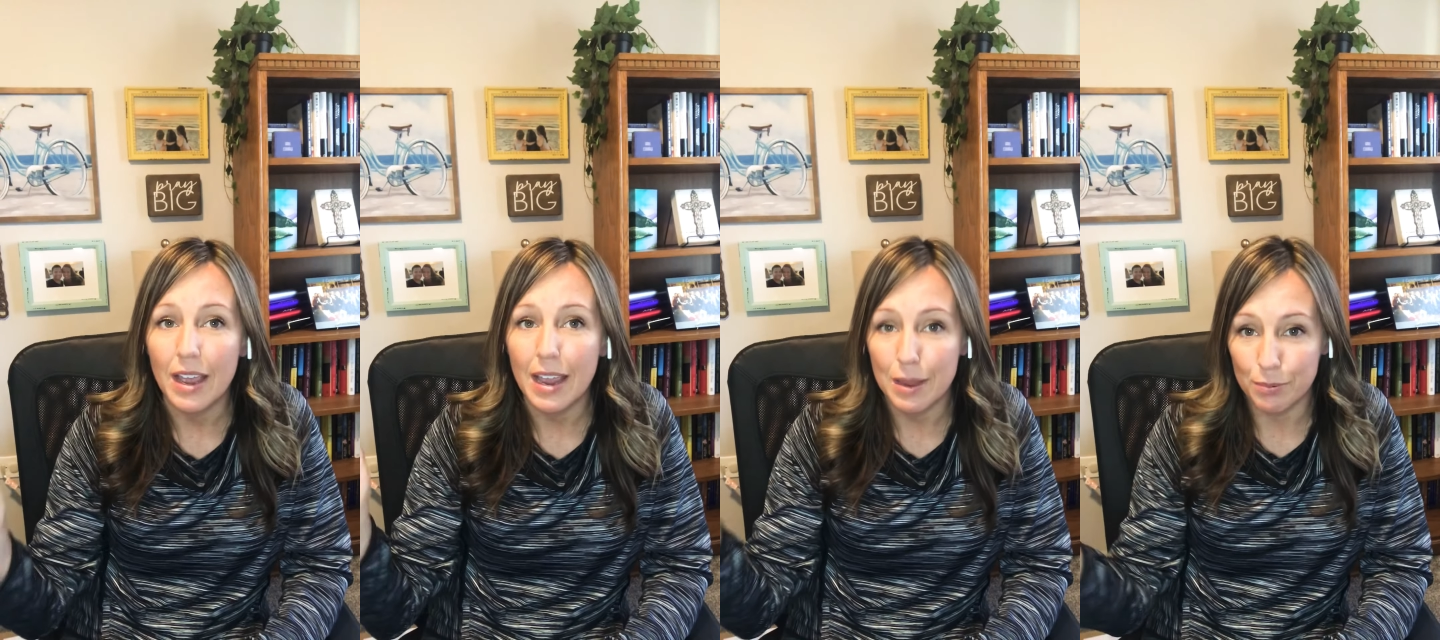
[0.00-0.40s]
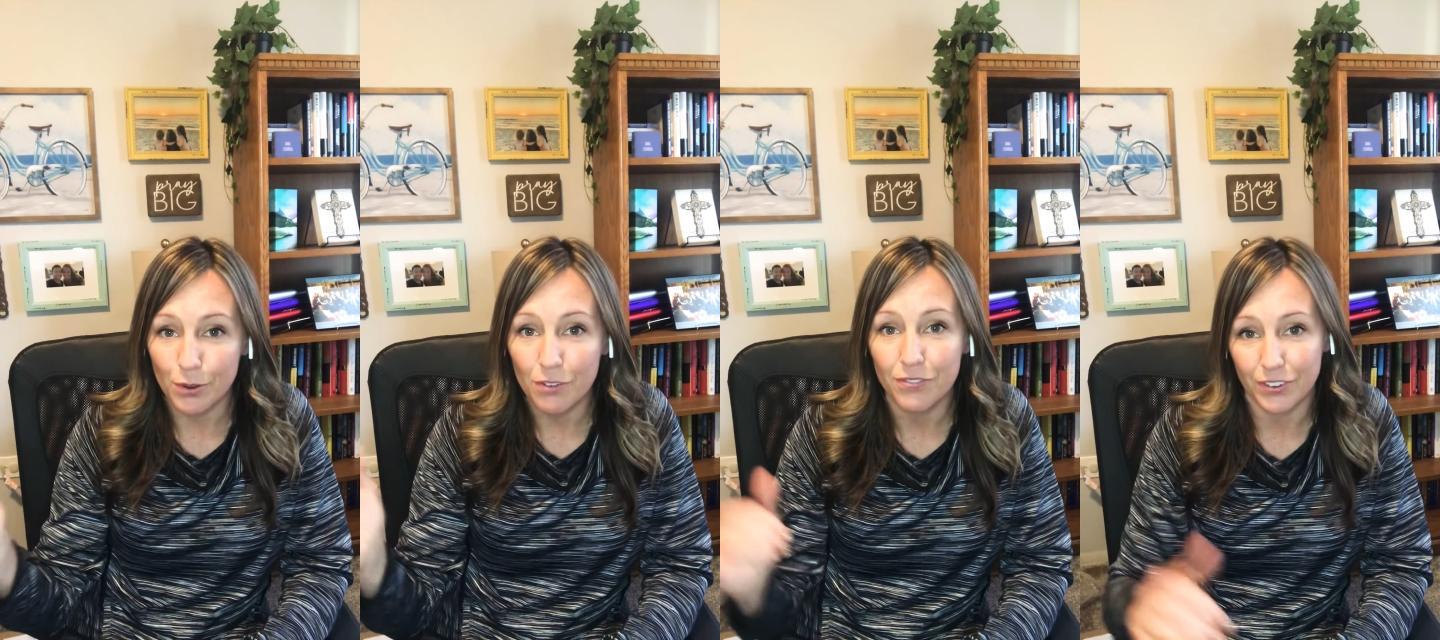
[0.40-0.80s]

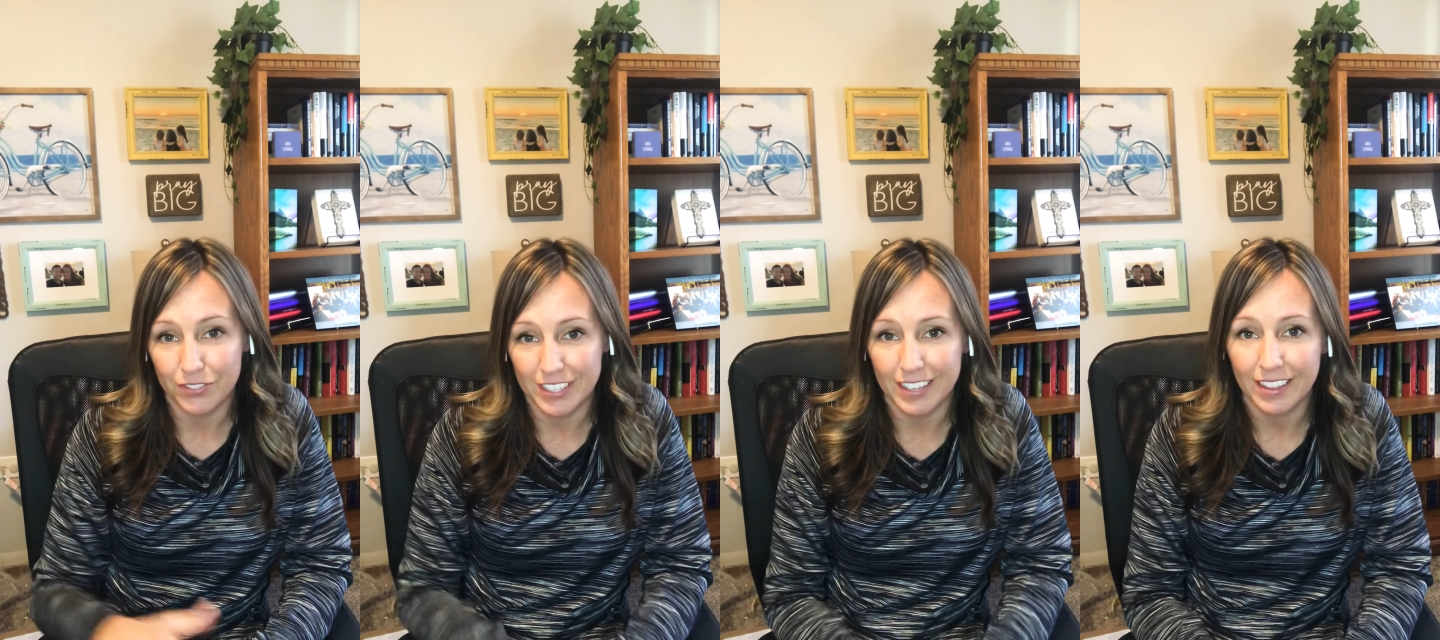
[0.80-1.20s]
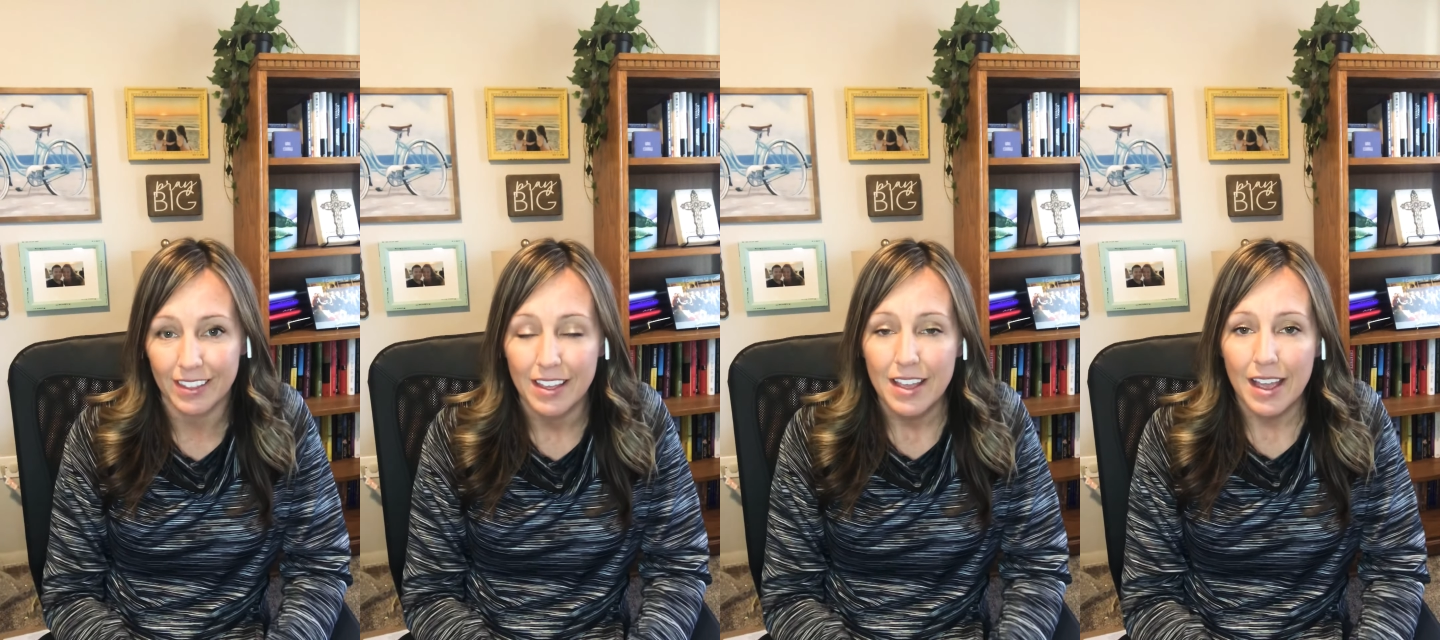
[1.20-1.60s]
April
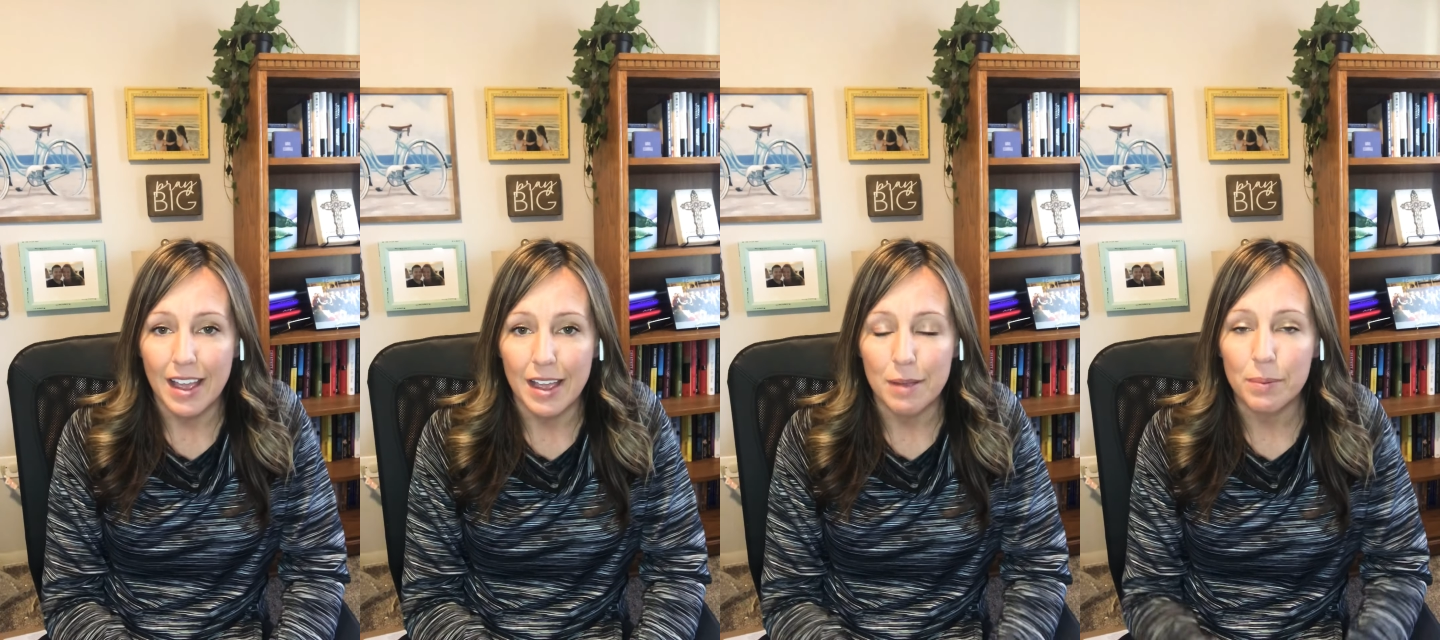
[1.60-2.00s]
15th.